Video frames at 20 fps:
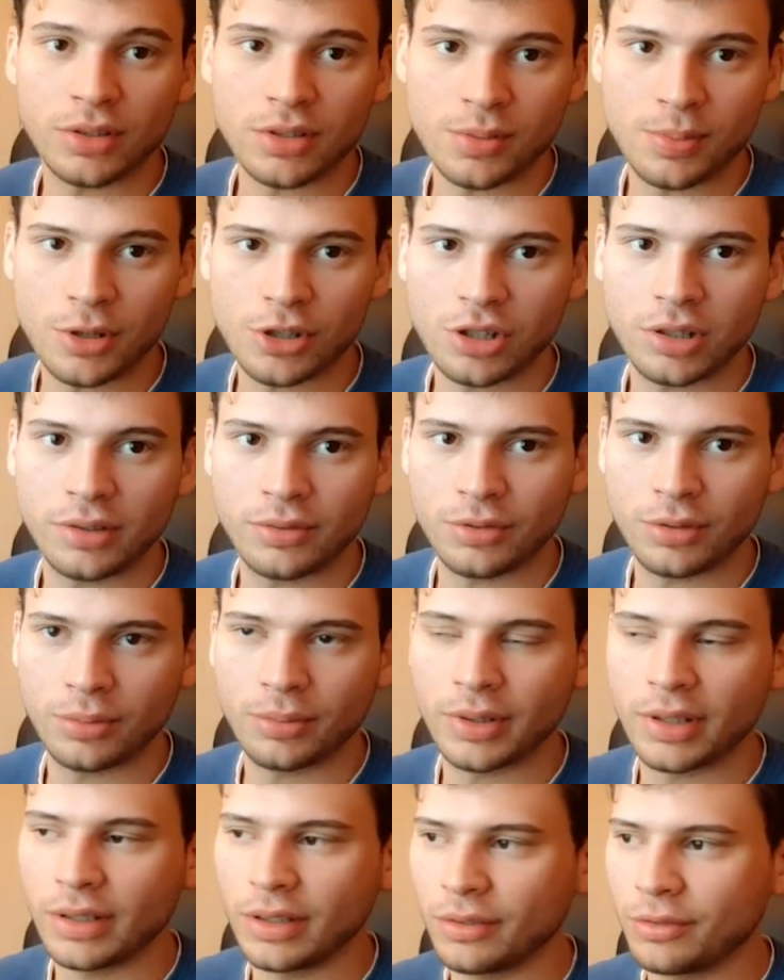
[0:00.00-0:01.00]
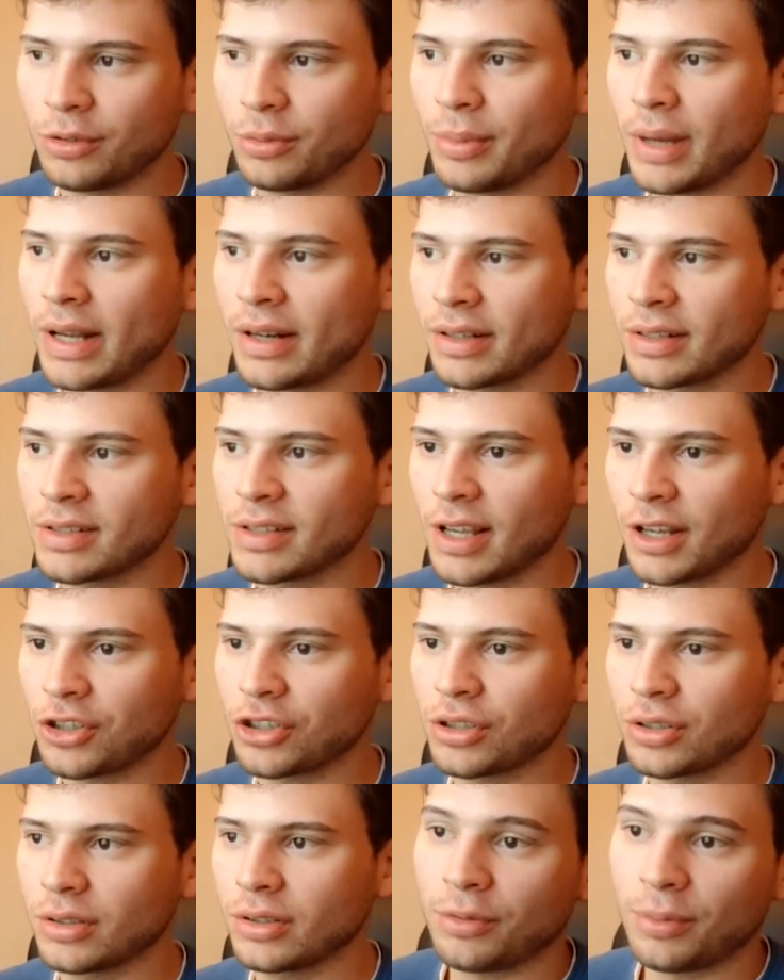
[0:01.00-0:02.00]
especially from the informatics
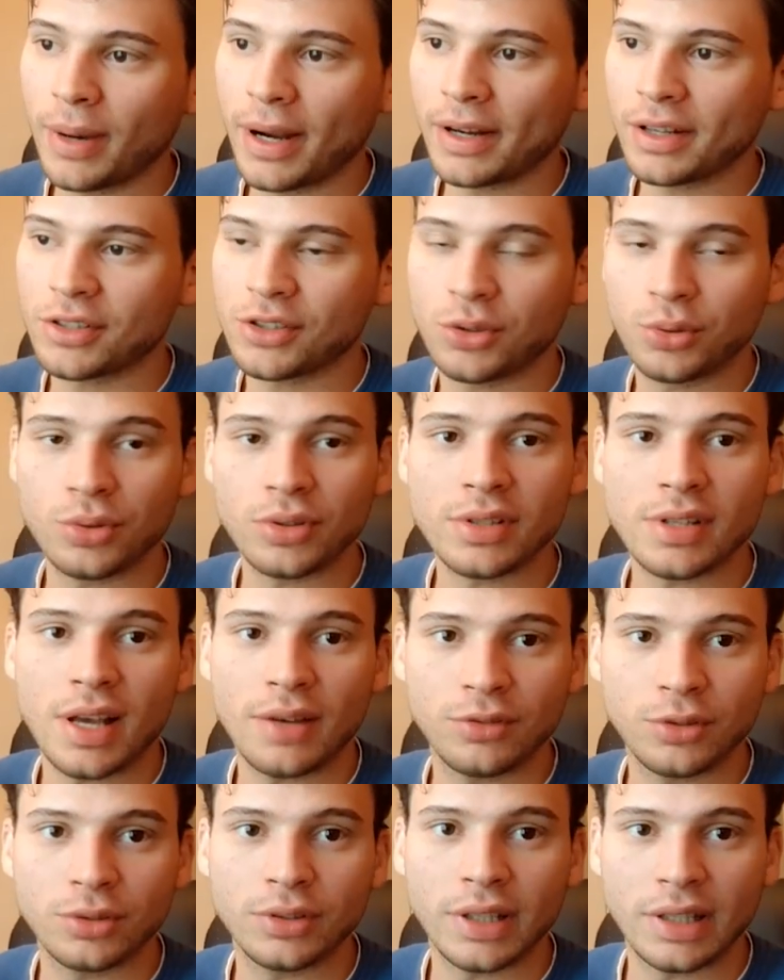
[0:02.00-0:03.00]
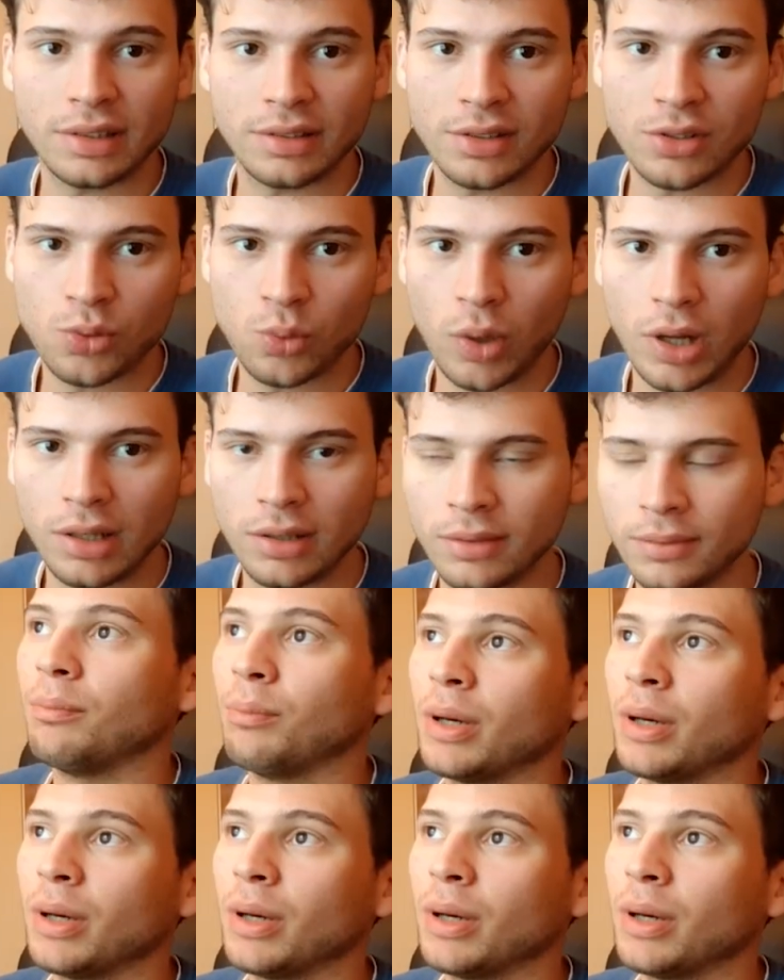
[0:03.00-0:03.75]
section, informatics students have to take it as well,